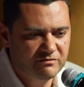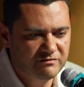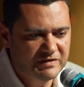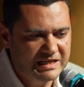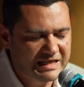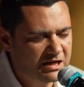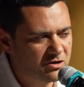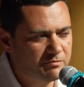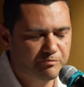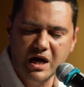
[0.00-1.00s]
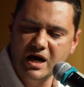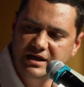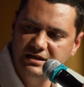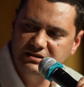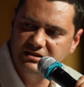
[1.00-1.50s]
inherent
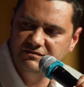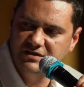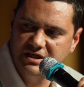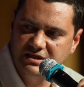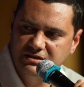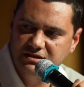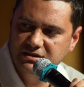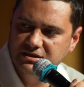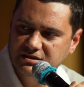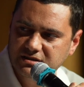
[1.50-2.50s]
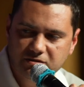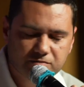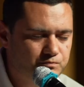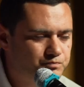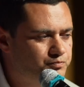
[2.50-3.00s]
bias in the justice system.